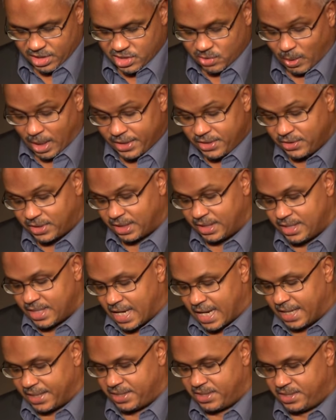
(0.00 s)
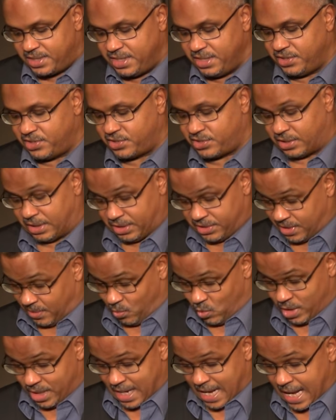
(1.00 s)
So while you cannot teach
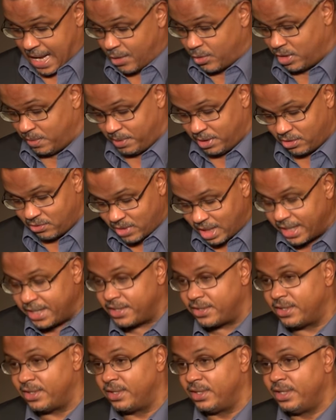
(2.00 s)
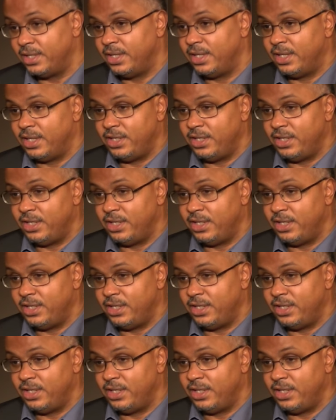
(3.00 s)
someone how to be a writer,